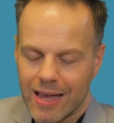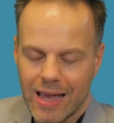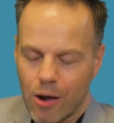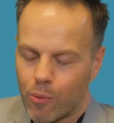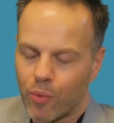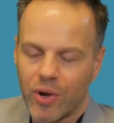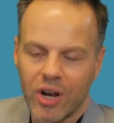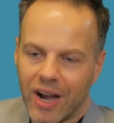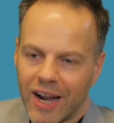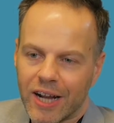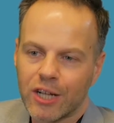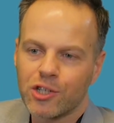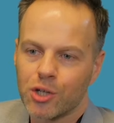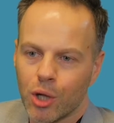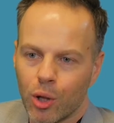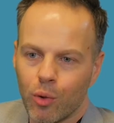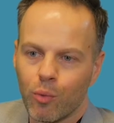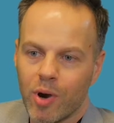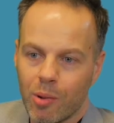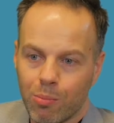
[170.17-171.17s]
And with
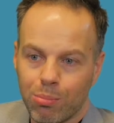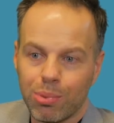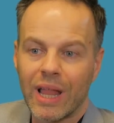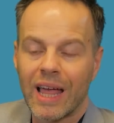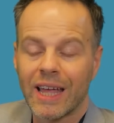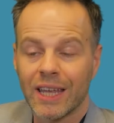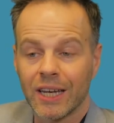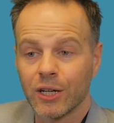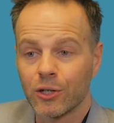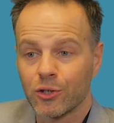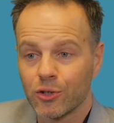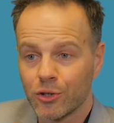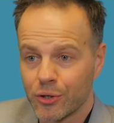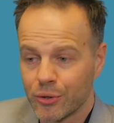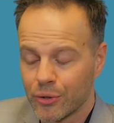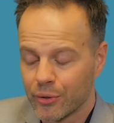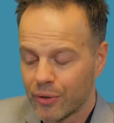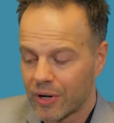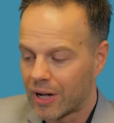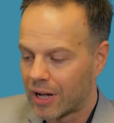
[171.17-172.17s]
IGEL, we're planning to
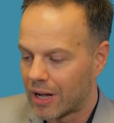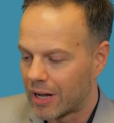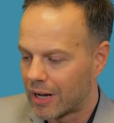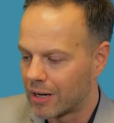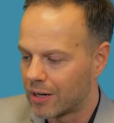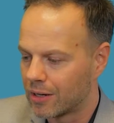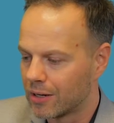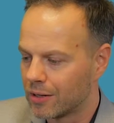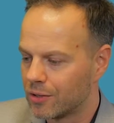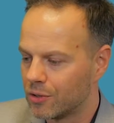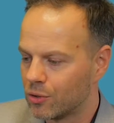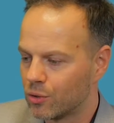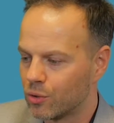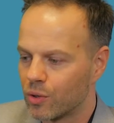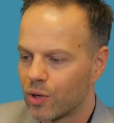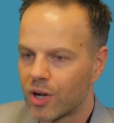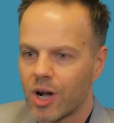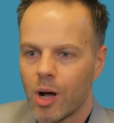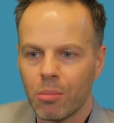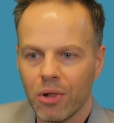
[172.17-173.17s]
do
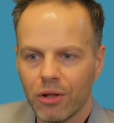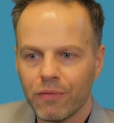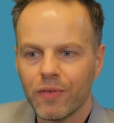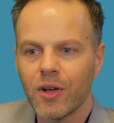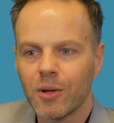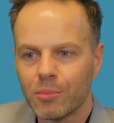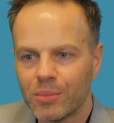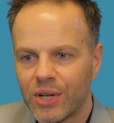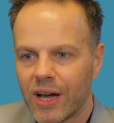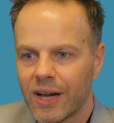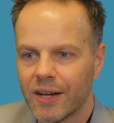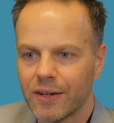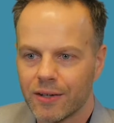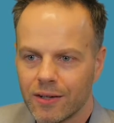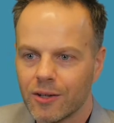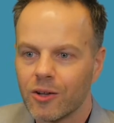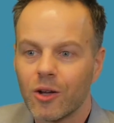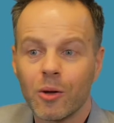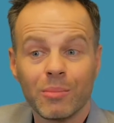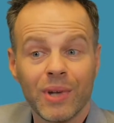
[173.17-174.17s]
a couple of
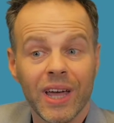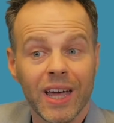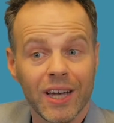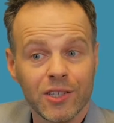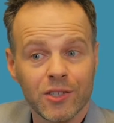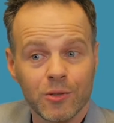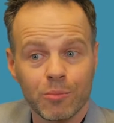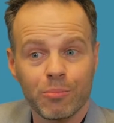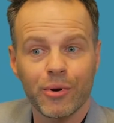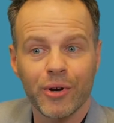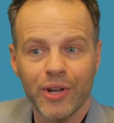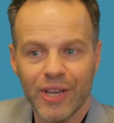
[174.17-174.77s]
updates per